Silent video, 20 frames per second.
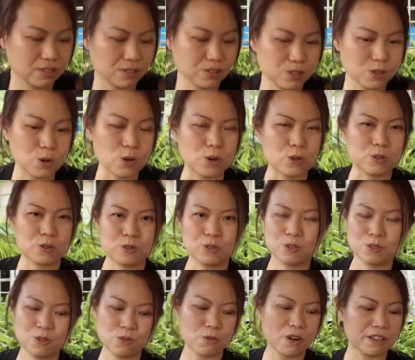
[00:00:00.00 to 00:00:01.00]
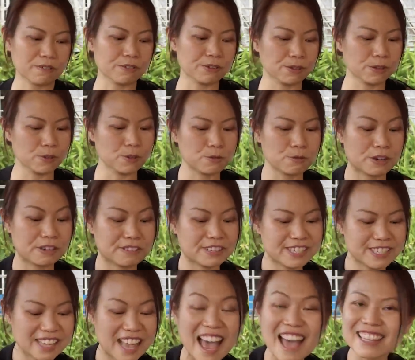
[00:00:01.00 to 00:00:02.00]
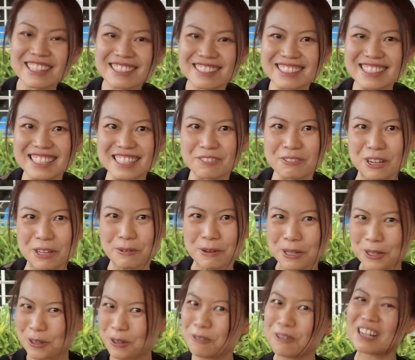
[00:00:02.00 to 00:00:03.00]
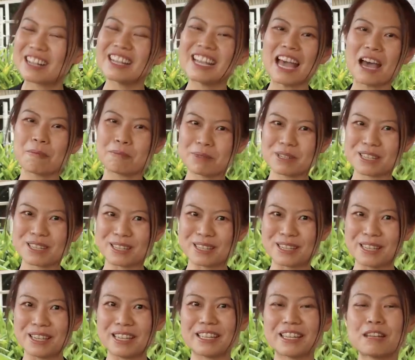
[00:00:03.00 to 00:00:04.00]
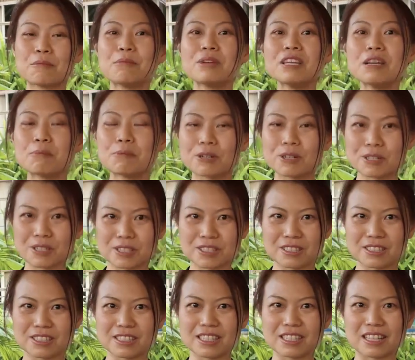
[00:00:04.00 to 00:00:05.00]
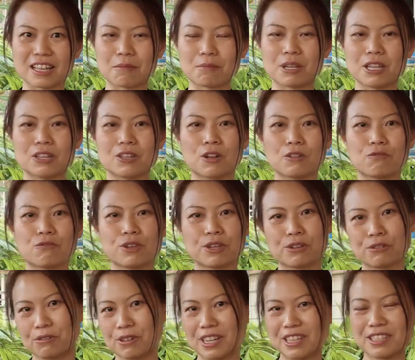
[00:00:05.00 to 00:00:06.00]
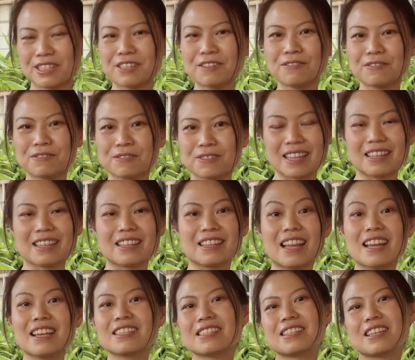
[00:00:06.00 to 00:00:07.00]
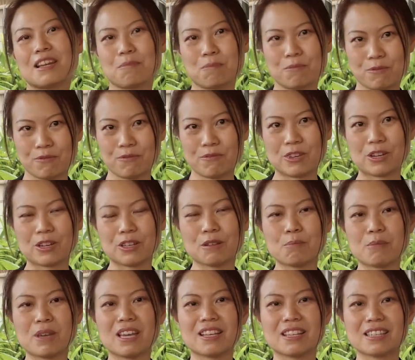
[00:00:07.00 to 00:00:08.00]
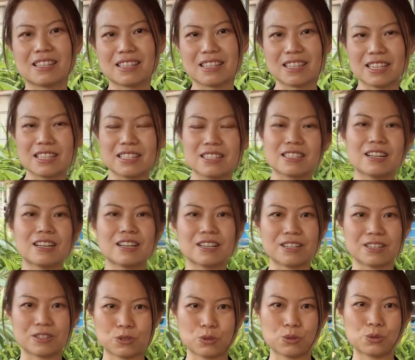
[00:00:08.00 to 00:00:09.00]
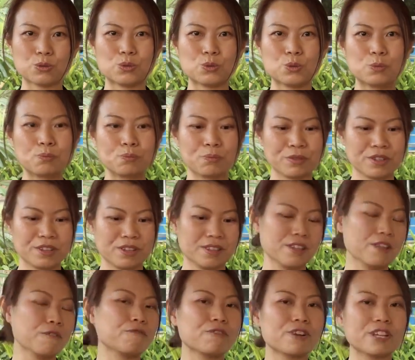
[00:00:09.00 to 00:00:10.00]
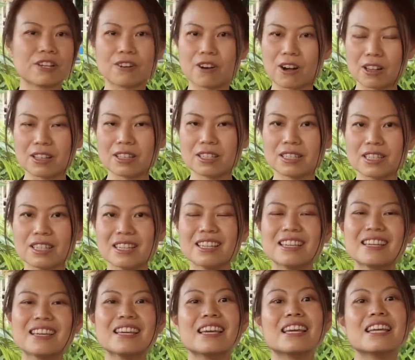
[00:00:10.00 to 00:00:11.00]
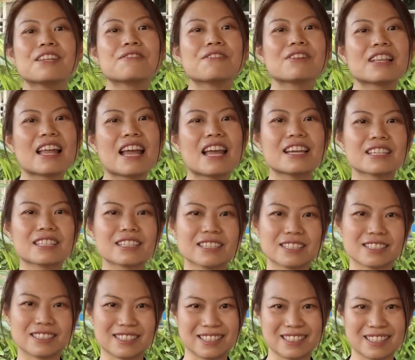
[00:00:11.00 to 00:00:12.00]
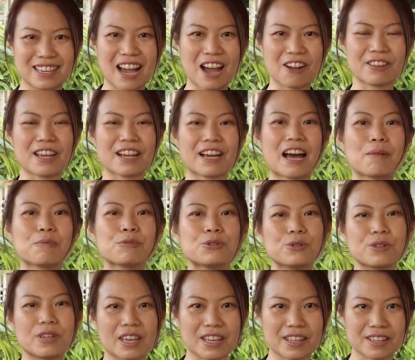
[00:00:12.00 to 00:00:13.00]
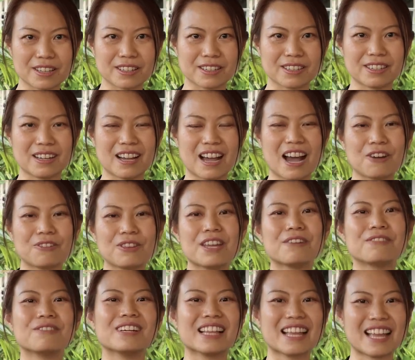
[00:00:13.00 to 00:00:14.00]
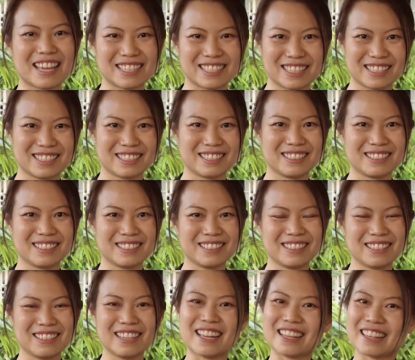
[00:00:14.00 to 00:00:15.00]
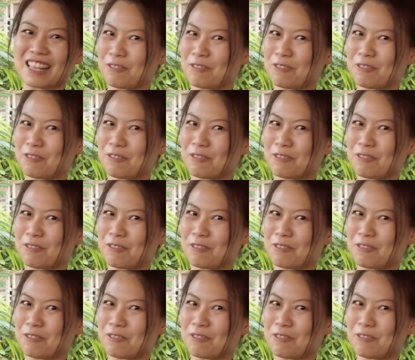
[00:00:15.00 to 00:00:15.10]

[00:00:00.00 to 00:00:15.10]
So one will look very sad and one will look very happy. It can be a person, it can be non-figurative. Then the next step, we're gonna make these uh, two different quality in relation, how they come together, how they relate. And